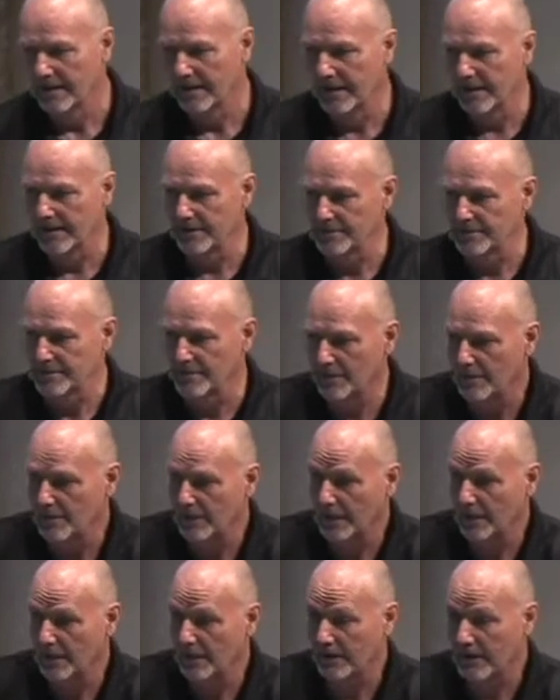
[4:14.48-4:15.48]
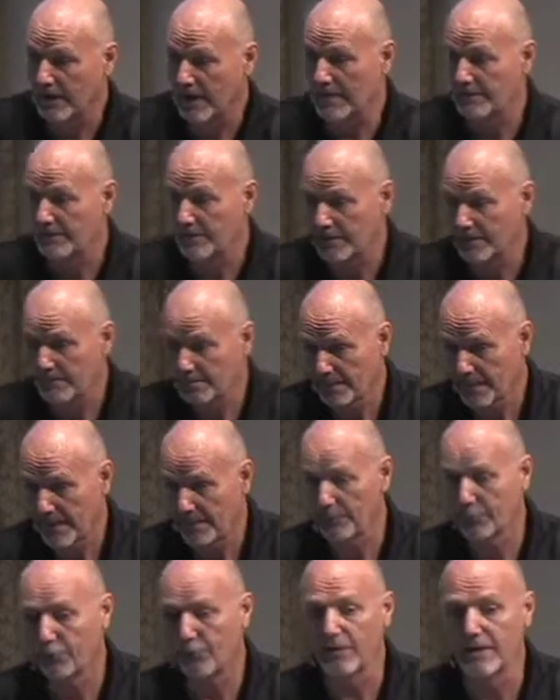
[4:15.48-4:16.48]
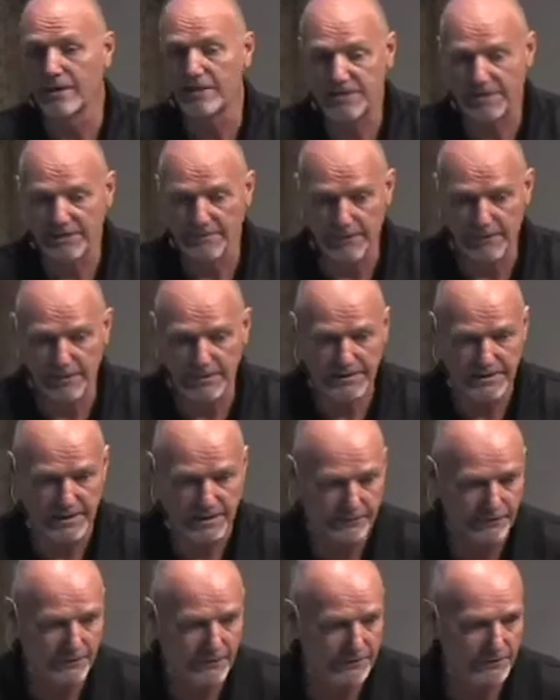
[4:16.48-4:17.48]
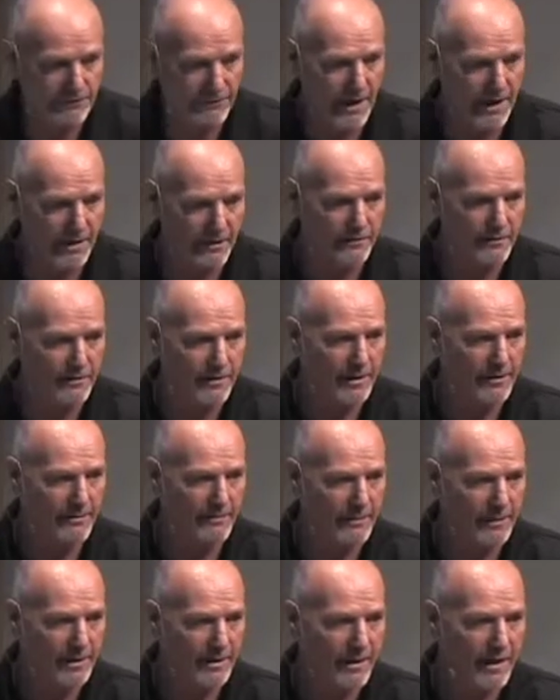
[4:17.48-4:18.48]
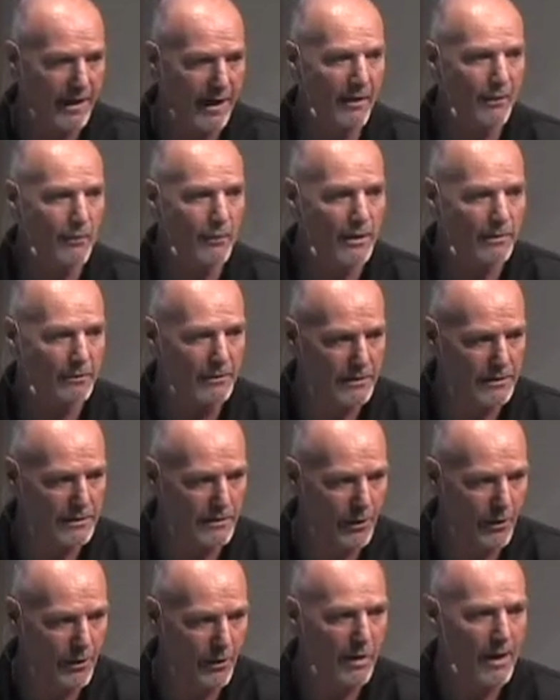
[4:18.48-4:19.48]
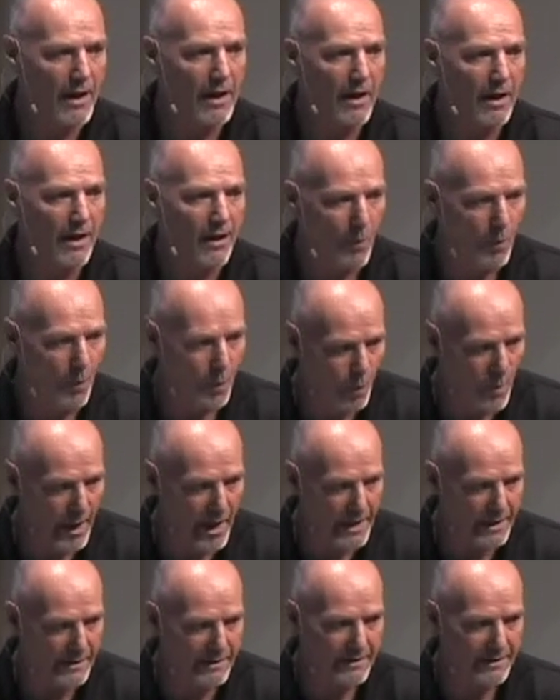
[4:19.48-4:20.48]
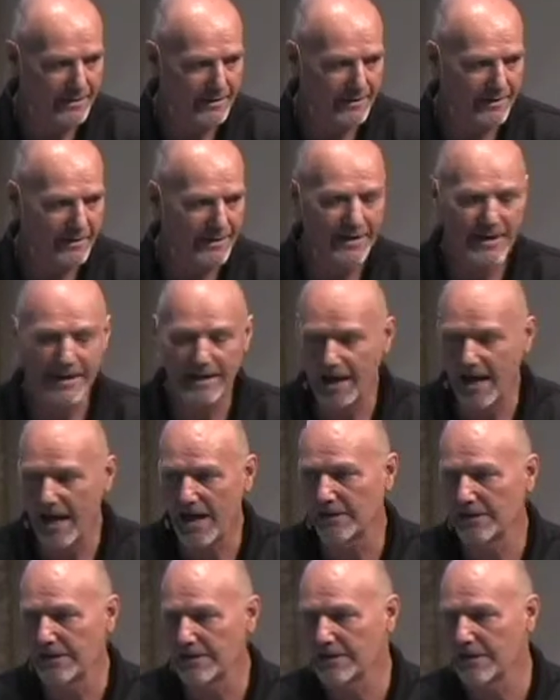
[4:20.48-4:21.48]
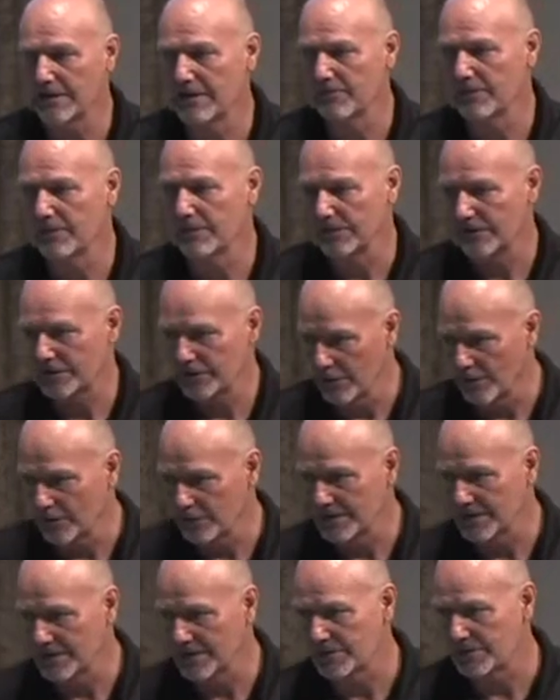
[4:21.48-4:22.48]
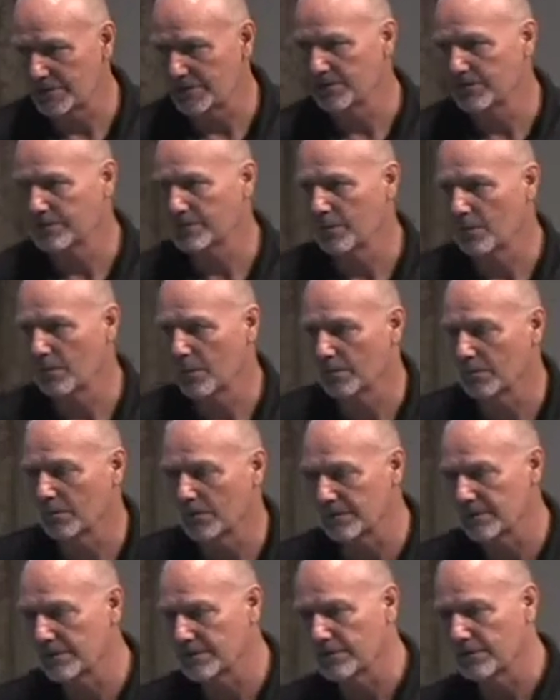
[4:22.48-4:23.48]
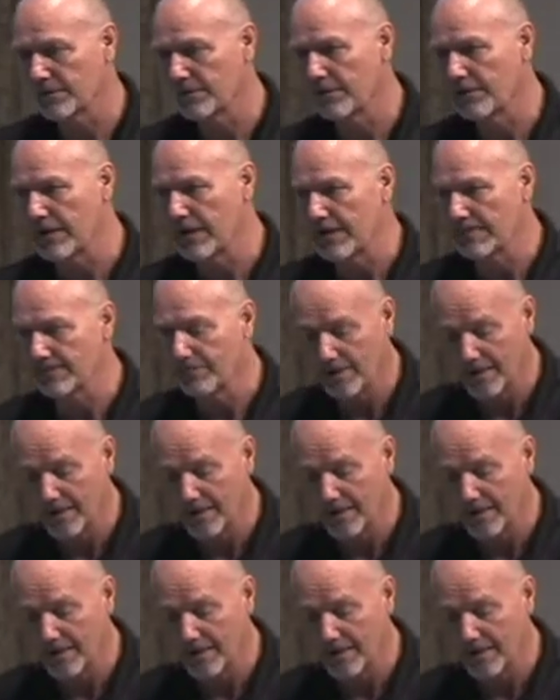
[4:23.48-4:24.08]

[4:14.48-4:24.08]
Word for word: so we covered principles, and if we followed them, we would know when and how to deal with those issues when we disagree.